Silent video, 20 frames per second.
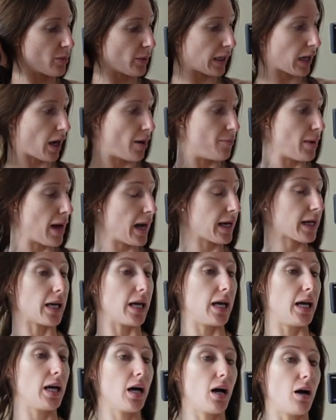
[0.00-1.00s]
when I come back
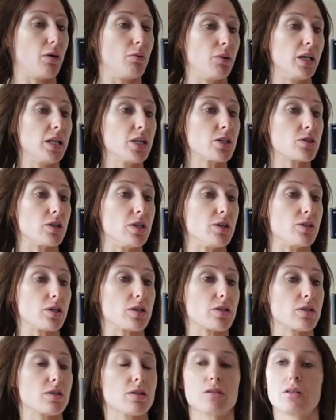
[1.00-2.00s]
here, I will literally
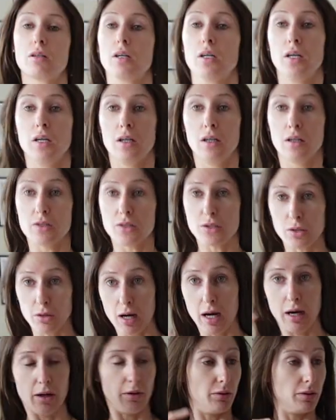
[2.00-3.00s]
just sort
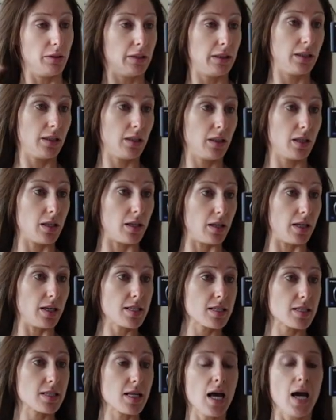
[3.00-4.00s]
out
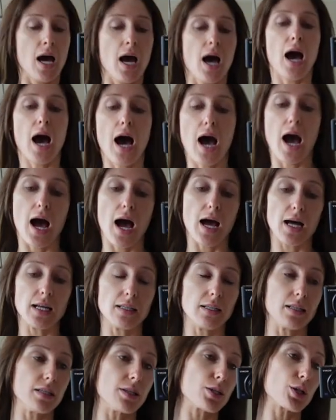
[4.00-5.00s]
this
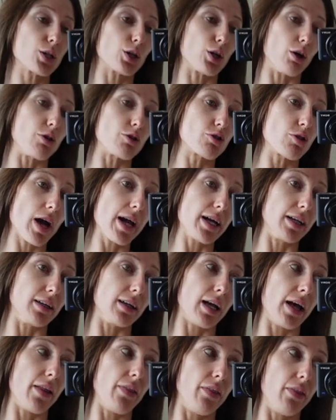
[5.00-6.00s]
and go train,
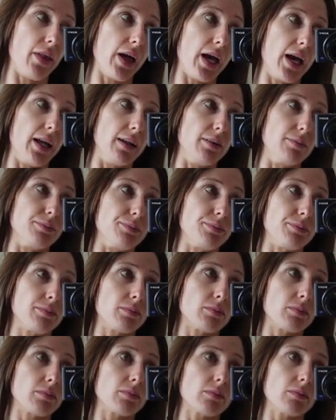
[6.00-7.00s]
and then
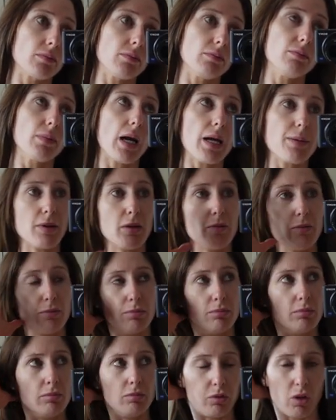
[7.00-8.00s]

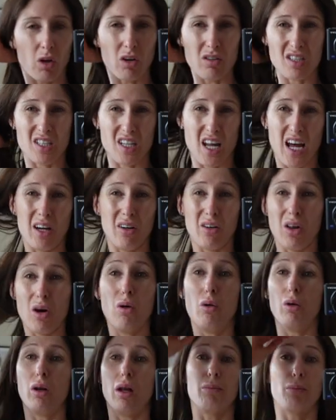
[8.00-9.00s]
maybe vlog today, although
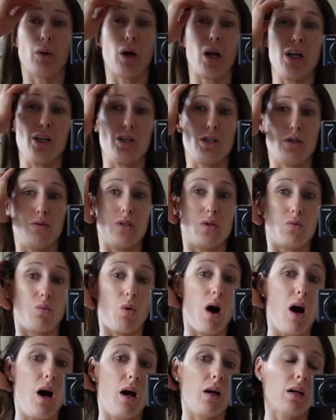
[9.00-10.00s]
all I'm gonna do is
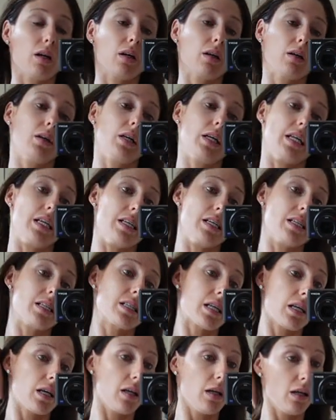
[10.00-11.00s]
work,
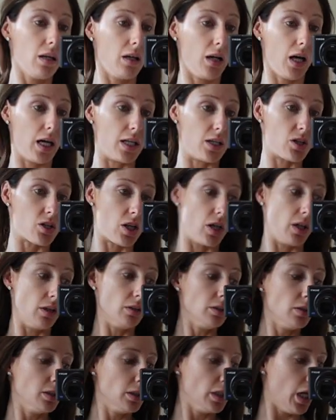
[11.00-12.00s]
eat and
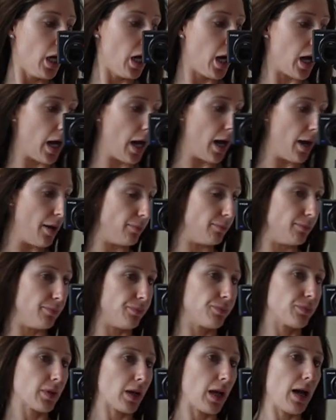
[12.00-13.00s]
chill,
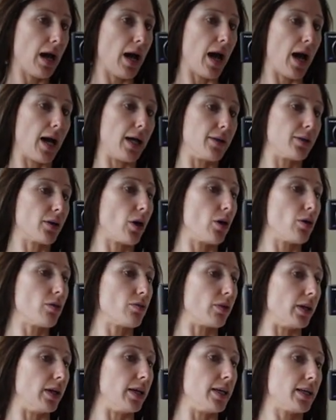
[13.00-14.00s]
and
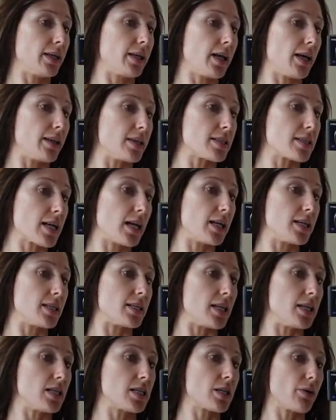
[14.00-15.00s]
hopefully get this
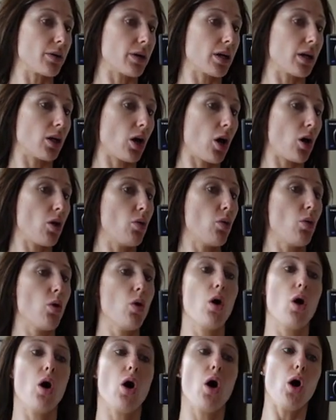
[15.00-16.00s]
edited so it can go on
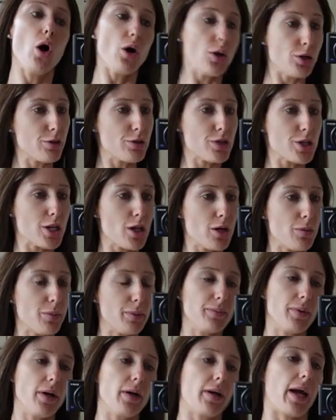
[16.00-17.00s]
YouTube.
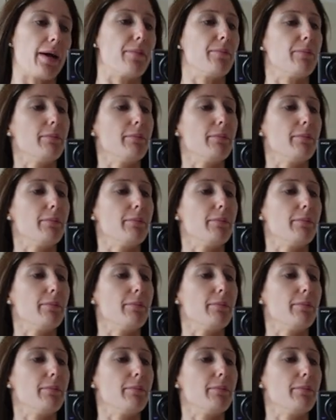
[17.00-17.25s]
Okay,